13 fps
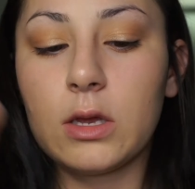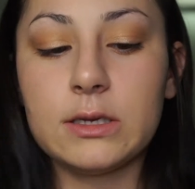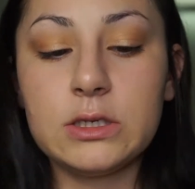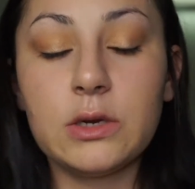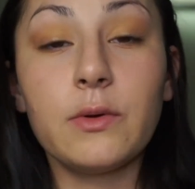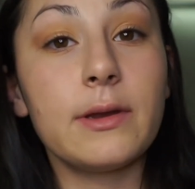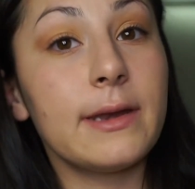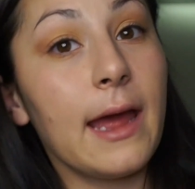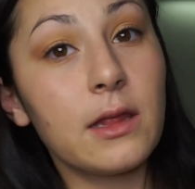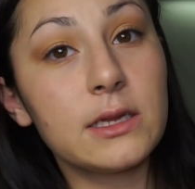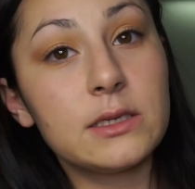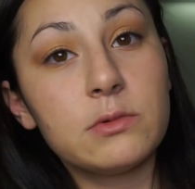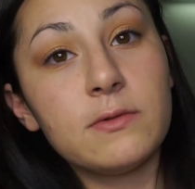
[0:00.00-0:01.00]
So now
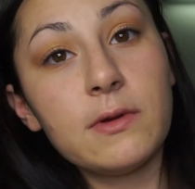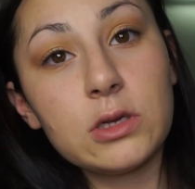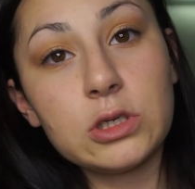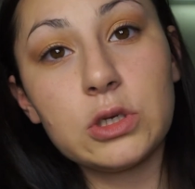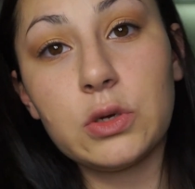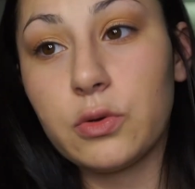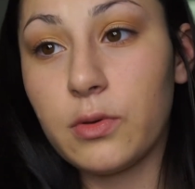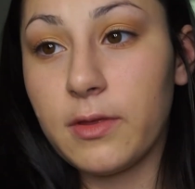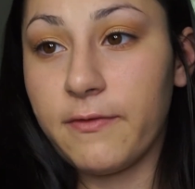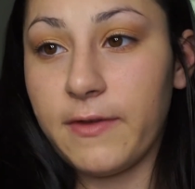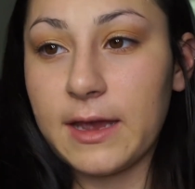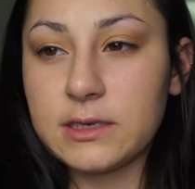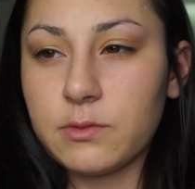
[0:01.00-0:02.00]
let's move on to the
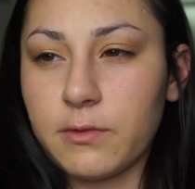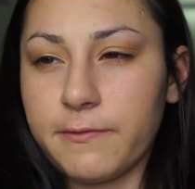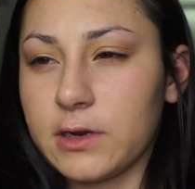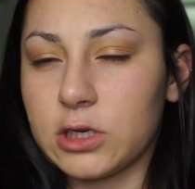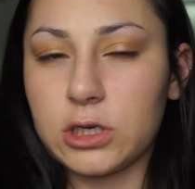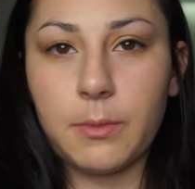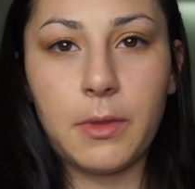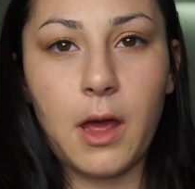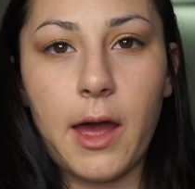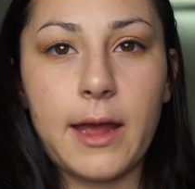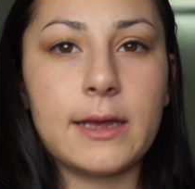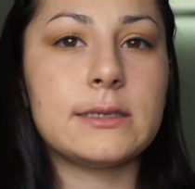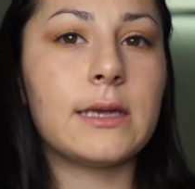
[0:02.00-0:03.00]
face, and we'll finish up the
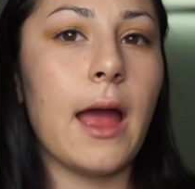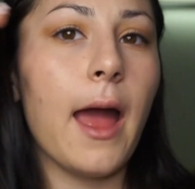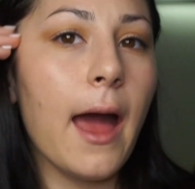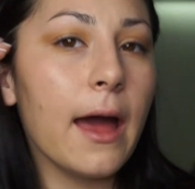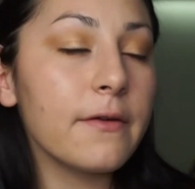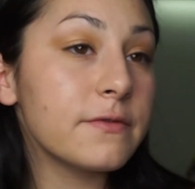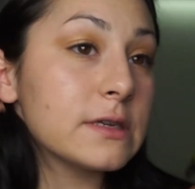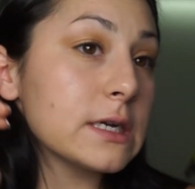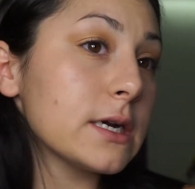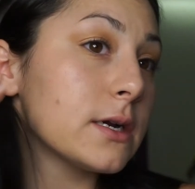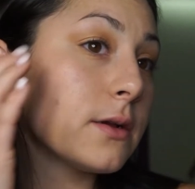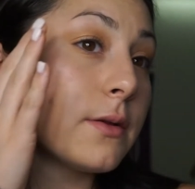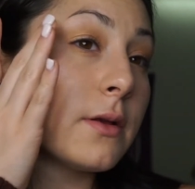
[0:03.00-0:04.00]
eyes
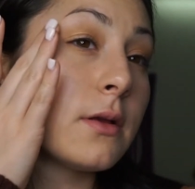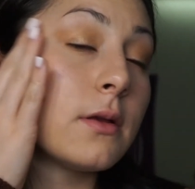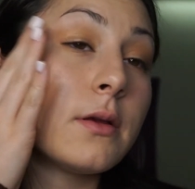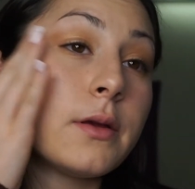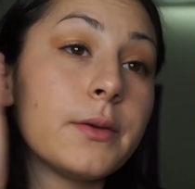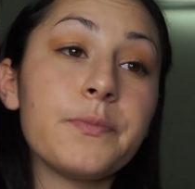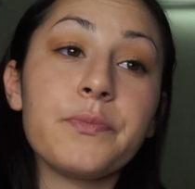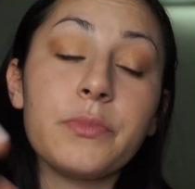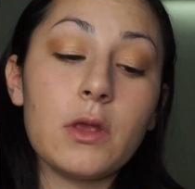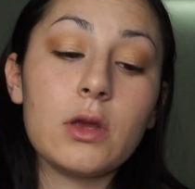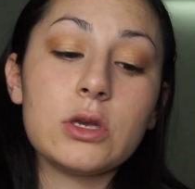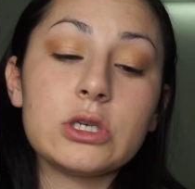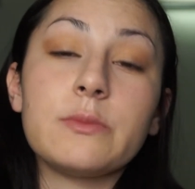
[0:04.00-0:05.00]
after.
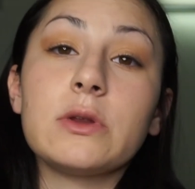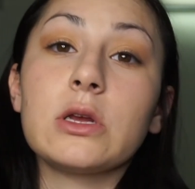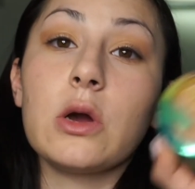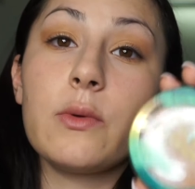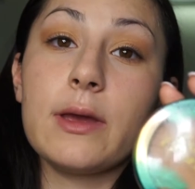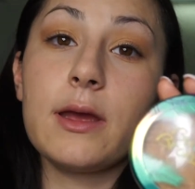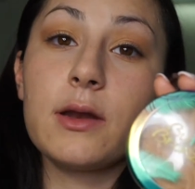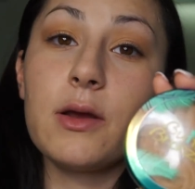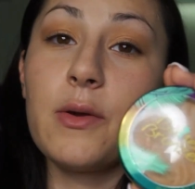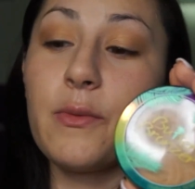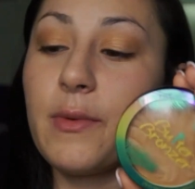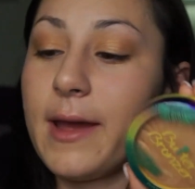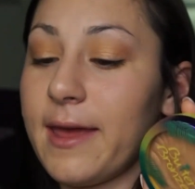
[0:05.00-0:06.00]
So I'm going to go
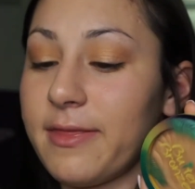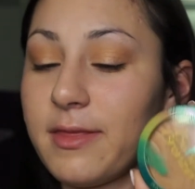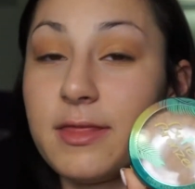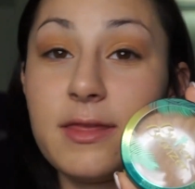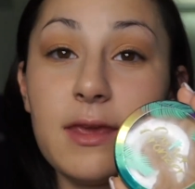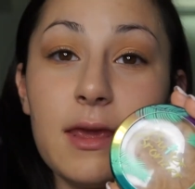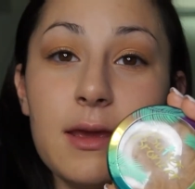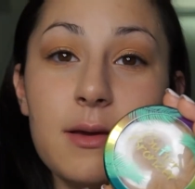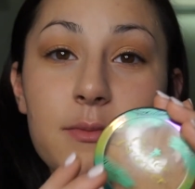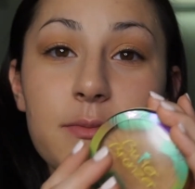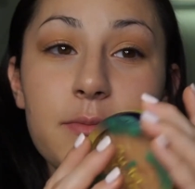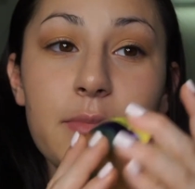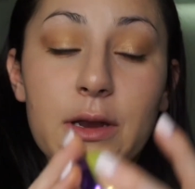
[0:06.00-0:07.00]
in with the
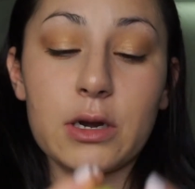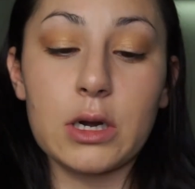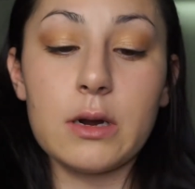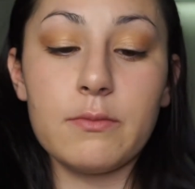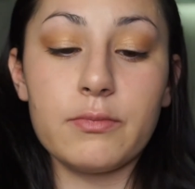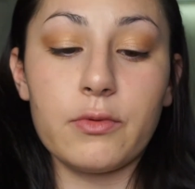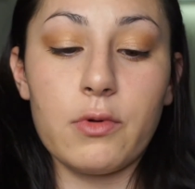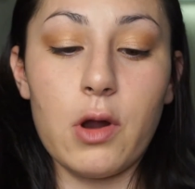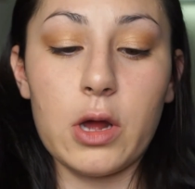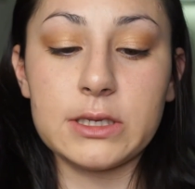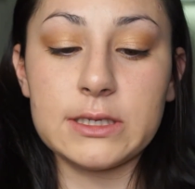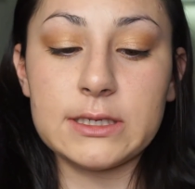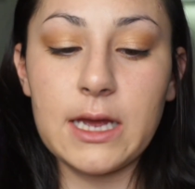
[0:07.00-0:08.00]
Butter
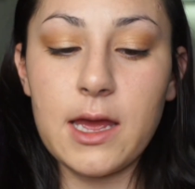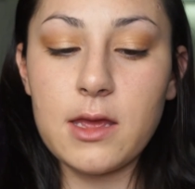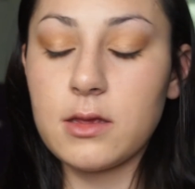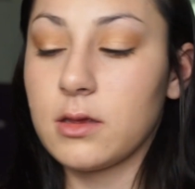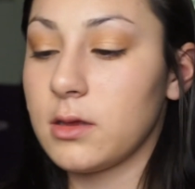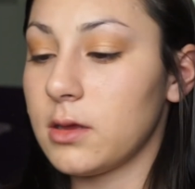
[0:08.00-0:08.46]
Bronzer.